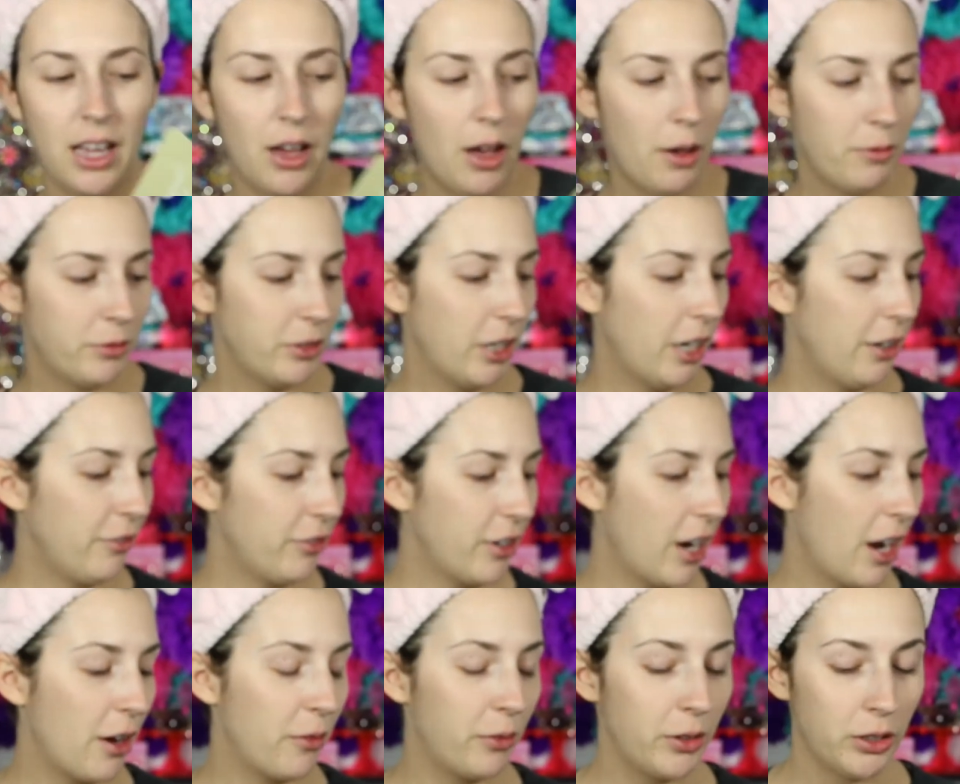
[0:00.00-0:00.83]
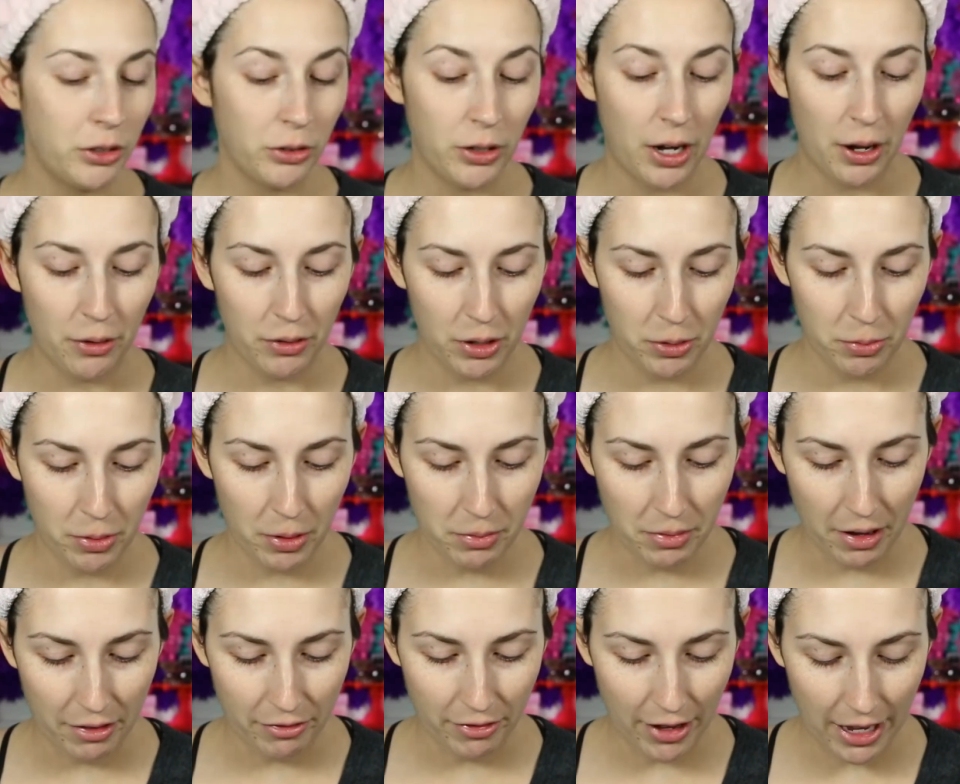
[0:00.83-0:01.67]
I'm trying to figure out which one I want to put
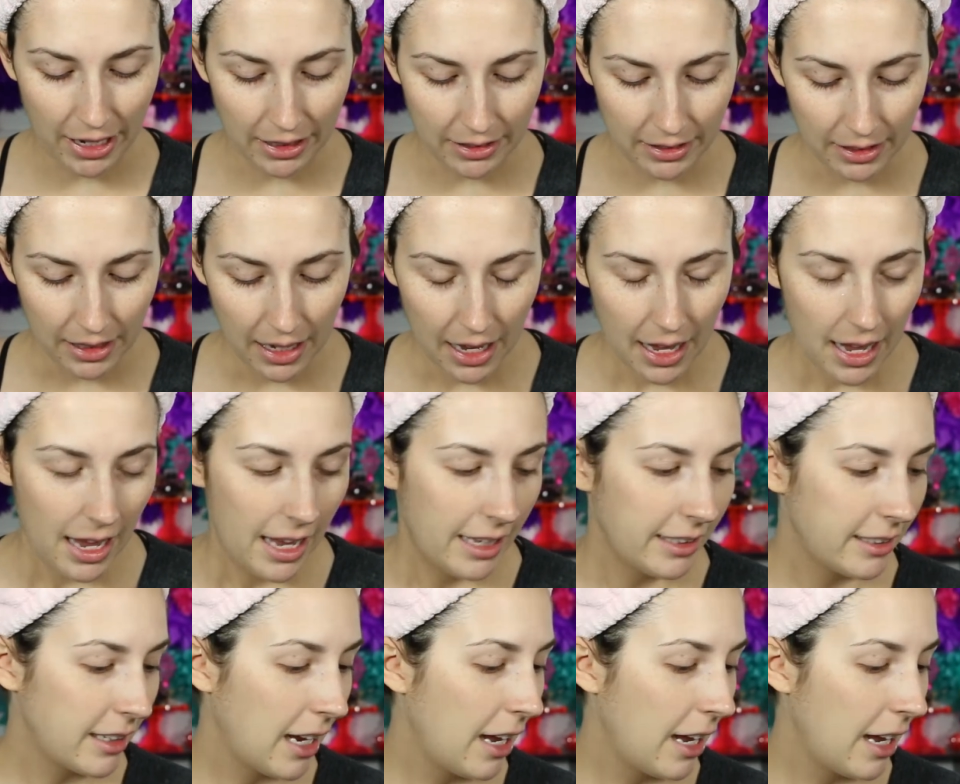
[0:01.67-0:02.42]
on my face. It's